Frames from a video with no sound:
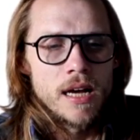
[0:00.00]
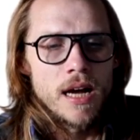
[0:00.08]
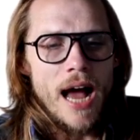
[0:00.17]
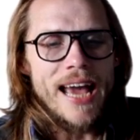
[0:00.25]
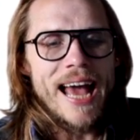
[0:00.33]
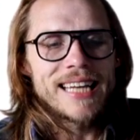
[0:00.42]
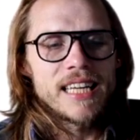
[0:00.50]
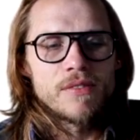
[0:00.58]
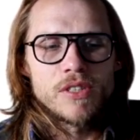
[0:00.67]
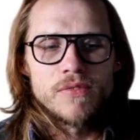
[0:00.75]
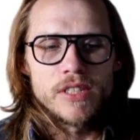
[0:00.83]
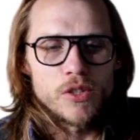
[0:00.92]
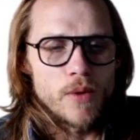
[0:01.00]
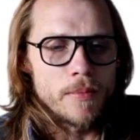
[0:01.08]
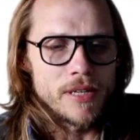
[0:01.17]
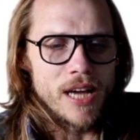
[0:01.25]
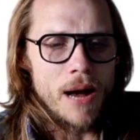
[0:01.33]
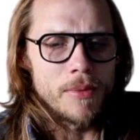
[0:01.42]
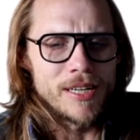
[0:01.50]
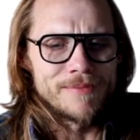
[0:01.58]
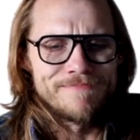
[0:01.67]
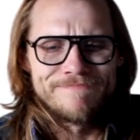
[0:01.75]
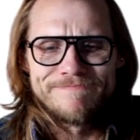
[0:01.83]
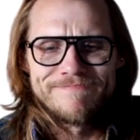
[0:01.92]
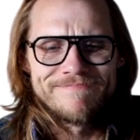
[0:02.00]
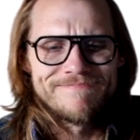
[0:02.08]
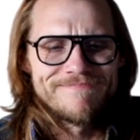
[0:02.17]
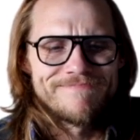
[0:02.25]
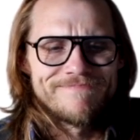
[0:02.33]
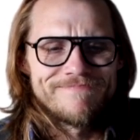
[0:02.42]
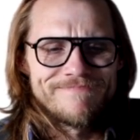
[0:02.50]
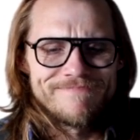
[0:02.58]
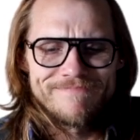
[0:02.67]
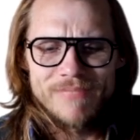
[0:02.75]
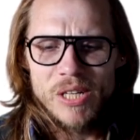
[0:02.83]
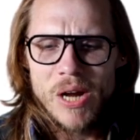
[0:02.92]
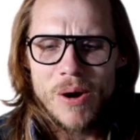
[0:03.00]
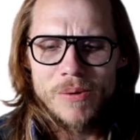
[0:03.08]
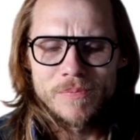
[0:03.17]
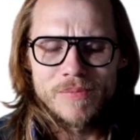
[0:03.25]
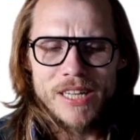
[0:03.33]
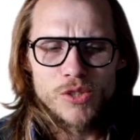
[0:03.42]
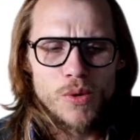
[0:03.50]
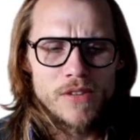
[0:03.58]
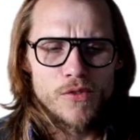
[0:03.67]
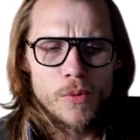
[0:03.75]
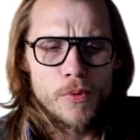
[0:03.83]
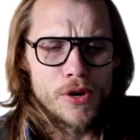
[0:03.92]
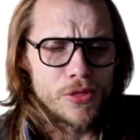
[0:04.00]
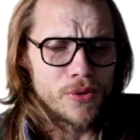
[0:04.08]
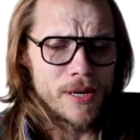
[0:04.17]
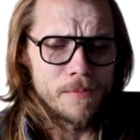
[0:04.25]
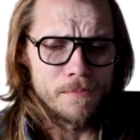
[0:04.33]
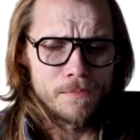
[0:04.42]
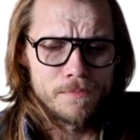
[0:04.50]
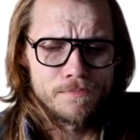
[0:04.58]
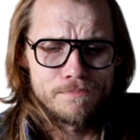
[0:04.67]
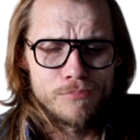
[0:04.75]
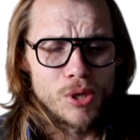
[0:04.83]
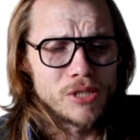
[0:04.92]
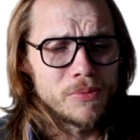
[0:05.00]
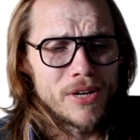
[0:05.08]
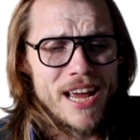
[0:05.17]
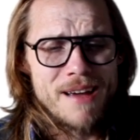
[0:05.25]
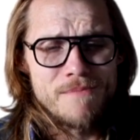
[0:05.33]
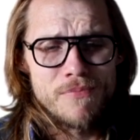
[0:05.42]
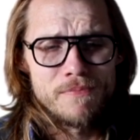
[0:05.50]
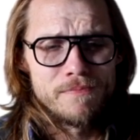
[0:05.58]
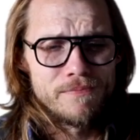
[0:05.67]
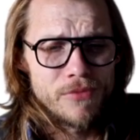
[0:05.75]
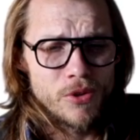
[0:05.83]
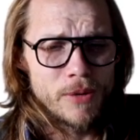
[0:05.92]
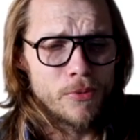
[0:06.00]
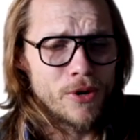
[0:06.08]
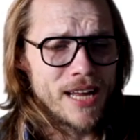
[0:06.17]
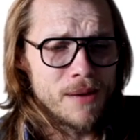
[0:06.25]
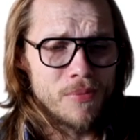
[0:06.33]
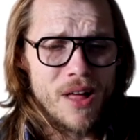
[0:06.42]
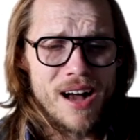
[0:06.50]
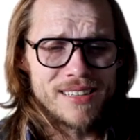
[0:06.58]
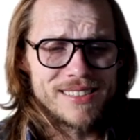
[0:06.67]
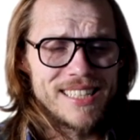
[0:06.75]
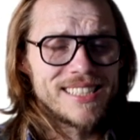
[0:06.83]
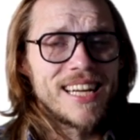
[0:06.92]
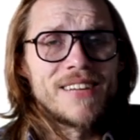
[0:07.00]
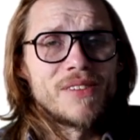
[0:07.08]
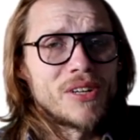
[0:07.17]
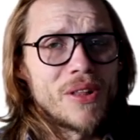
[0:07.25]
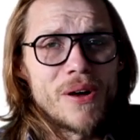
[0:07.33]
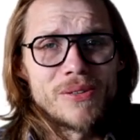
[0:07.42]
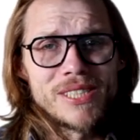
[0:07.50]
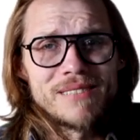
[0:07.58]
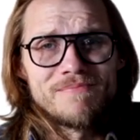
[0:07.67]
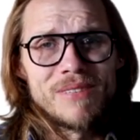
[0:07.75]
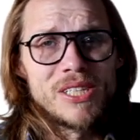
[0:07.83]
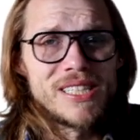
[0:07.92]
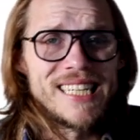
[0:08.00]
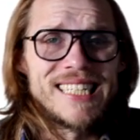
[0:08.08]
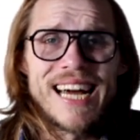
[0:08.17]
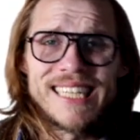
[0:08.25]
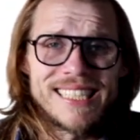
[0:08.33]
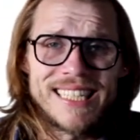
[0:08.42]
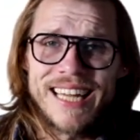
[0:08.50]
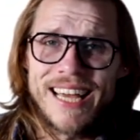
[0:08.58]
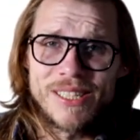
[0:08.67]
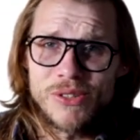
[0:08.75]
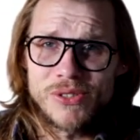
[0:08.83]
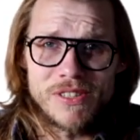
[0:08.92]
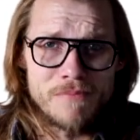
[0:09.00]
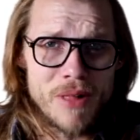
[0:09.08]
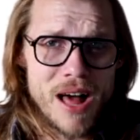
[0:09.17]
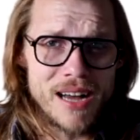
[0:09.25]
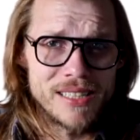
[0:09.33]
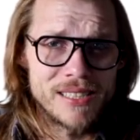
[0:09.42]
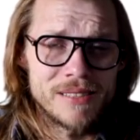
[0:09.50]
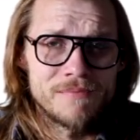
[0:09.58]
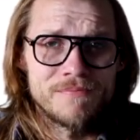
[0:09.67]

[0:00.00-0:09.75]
I had to give it to Victor Wembanyama. At 24.3 points per game, 3.8 blocks, it's not even close. He's the Dyson Daniels of blocks.